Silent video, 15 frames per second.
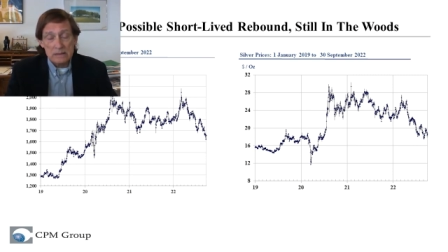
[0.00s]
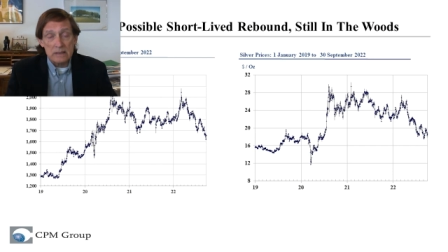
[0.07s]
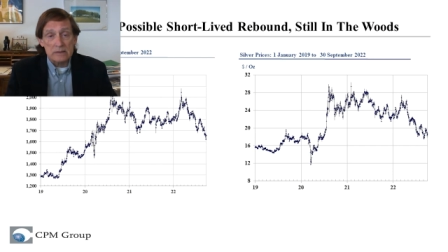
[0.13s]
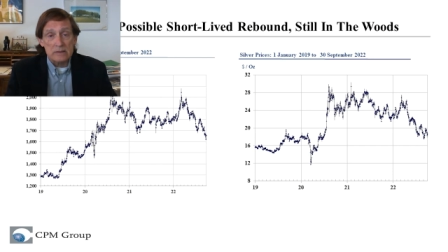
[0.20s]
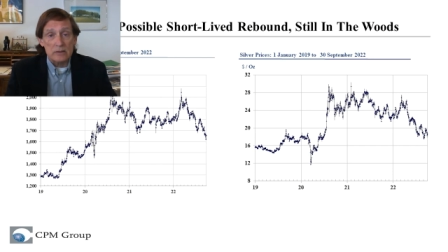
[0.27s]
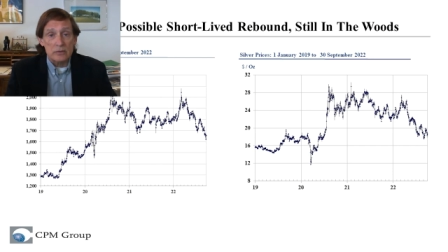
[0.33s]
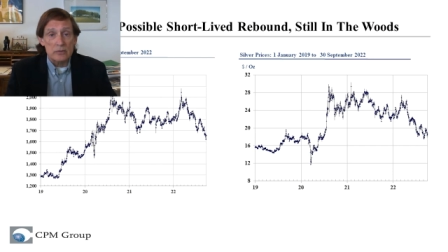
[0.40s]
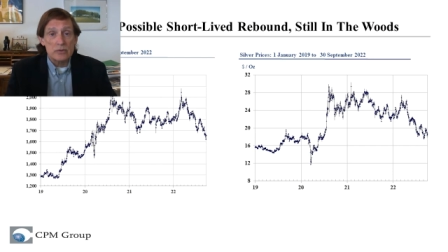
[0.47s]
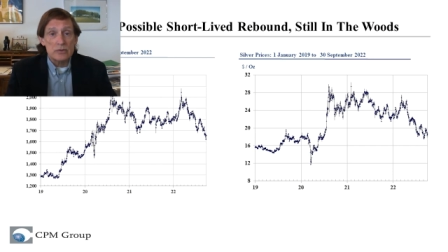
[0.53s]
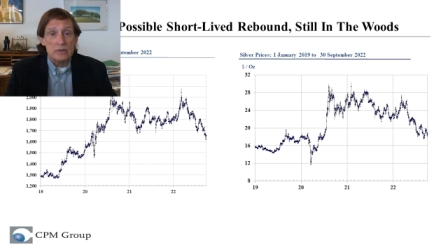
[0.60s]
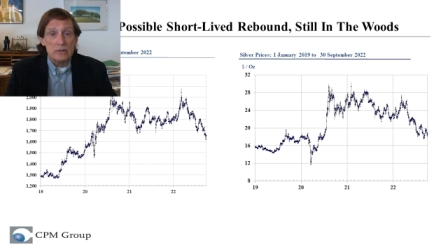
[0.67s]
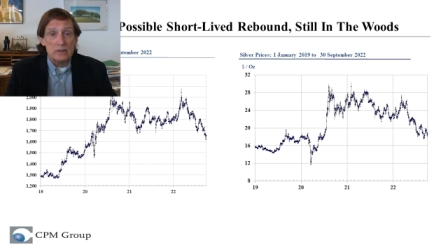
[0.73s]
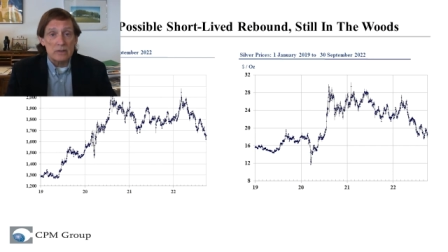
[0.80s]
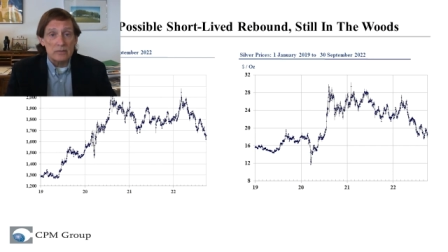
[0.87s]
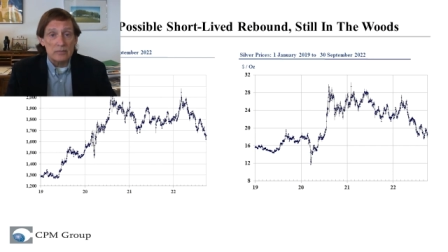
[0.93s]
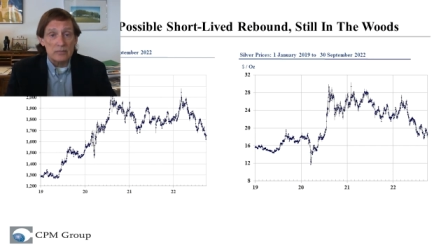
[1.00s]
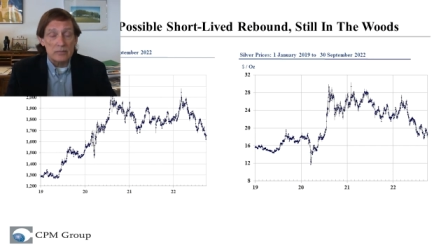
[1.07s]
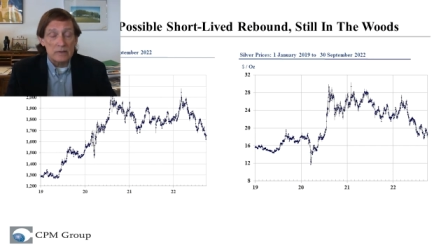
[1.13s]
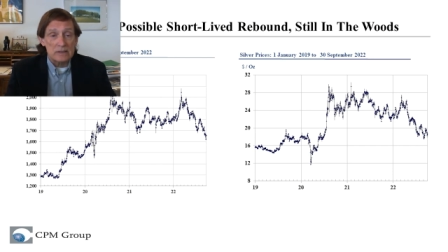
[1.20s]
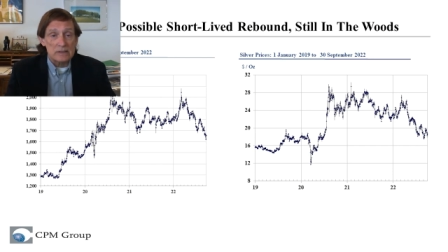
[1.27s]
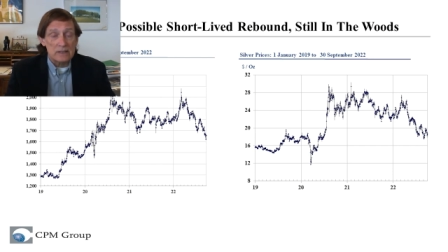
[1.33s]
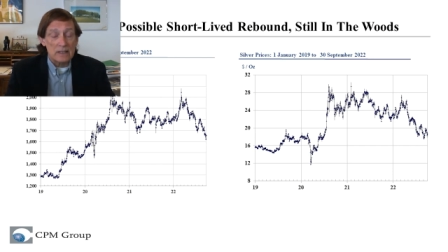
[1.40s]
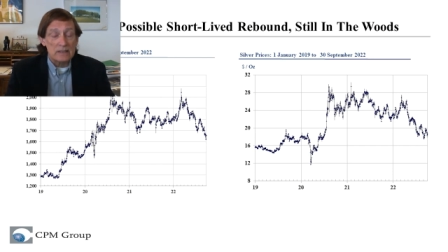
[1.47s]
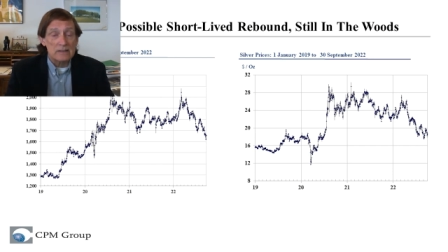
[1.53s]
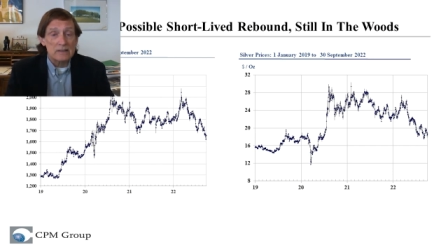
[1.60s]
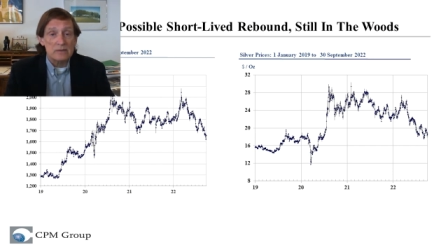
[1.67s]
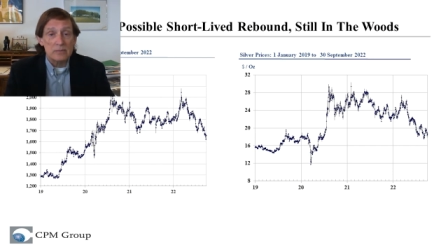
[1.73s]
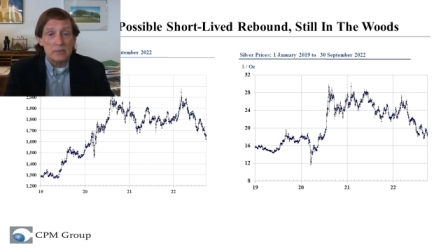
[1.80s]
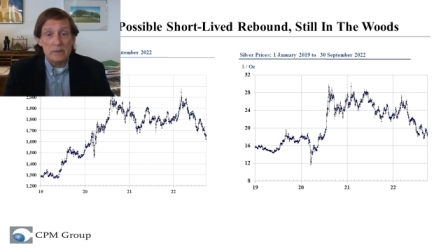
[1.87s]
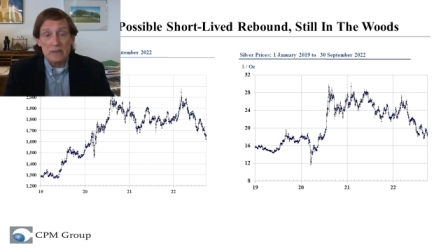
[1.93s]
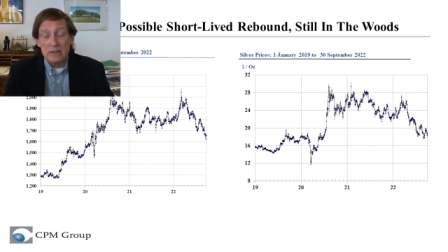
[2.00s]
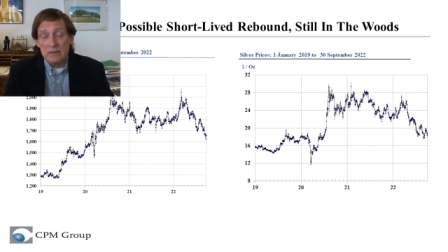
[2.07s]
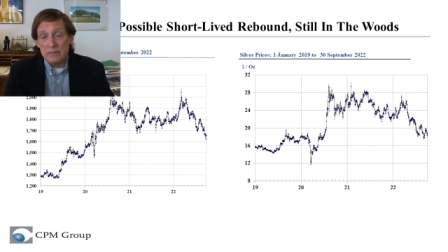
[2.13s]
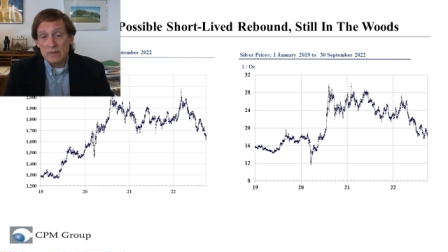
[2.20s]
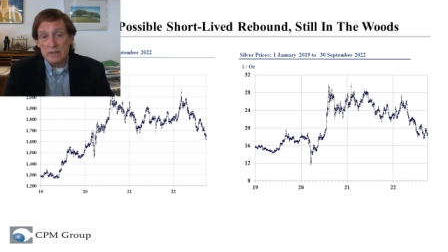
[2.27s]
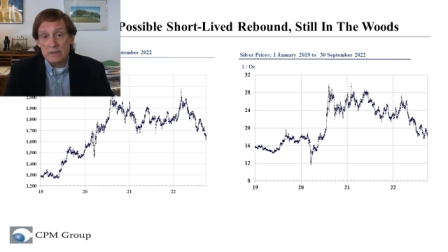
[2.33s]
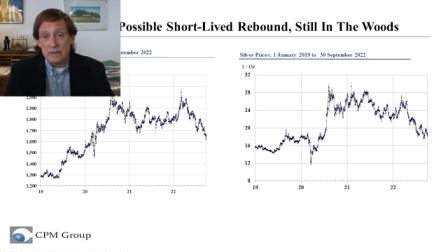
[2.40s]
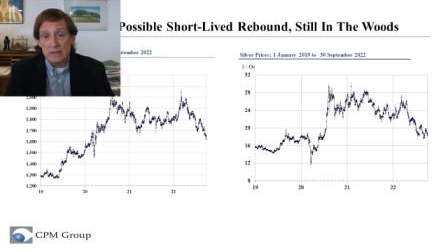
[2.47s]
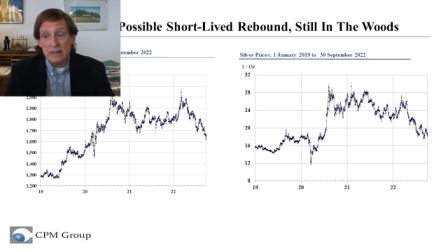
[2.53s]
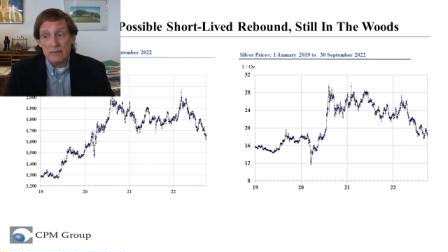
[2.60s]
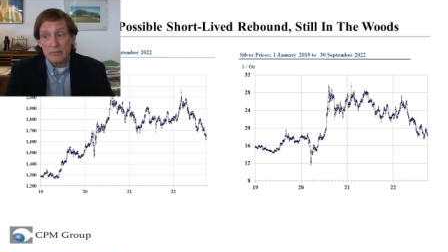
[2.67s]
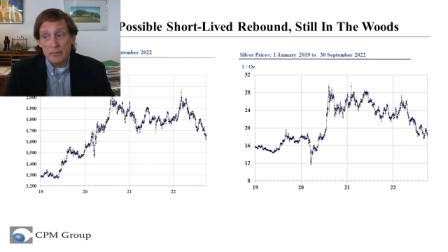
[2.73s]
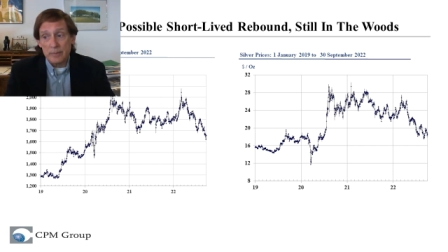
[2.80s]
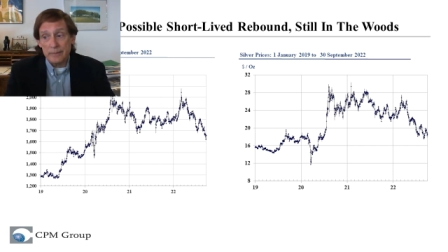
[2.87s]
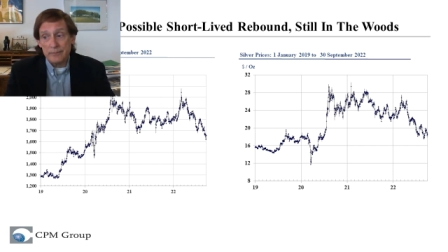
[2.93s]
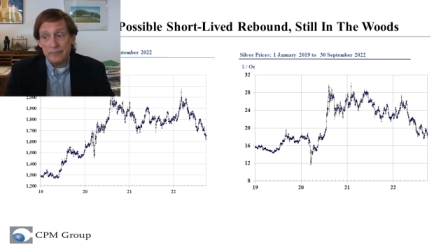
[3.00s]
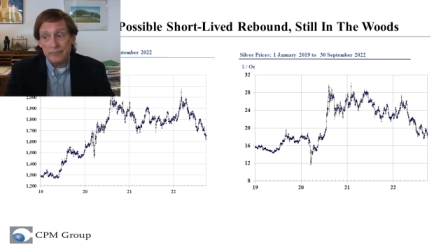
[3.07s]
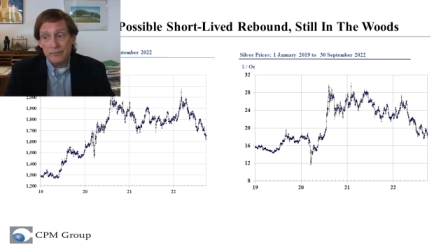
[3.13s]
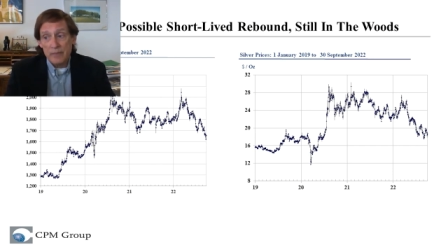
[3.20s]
dissolution of consensus within the Russian government.